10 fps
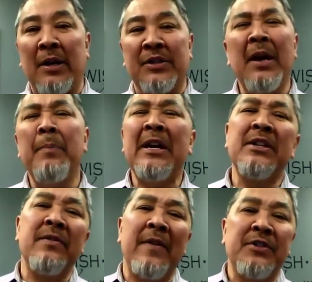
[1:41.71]
It's not
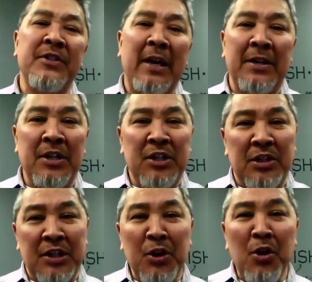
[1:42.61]
because of outside
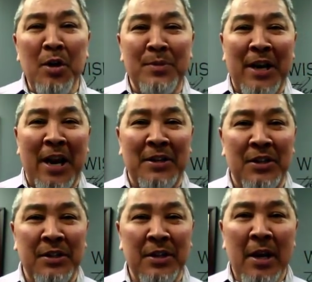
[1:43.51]
conditions and
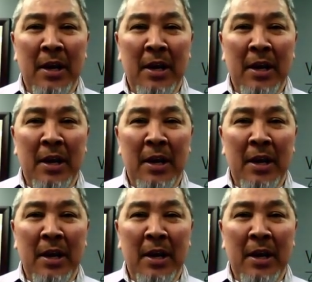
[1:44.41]
circumstances.